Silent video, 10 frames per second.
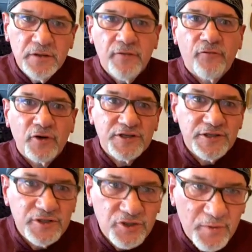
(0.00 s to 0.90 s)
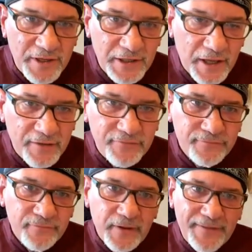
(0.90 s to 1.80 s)
for accentuating life,
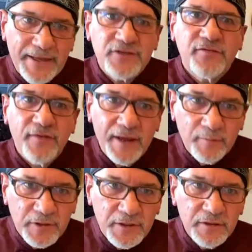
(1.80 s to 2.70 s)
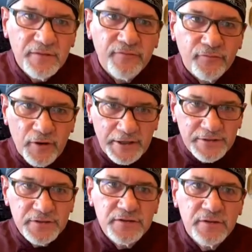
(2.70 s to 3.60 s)
and that's family,
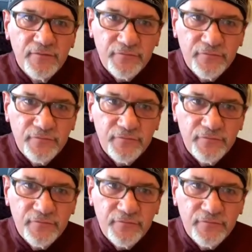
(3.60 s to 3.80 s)
friends,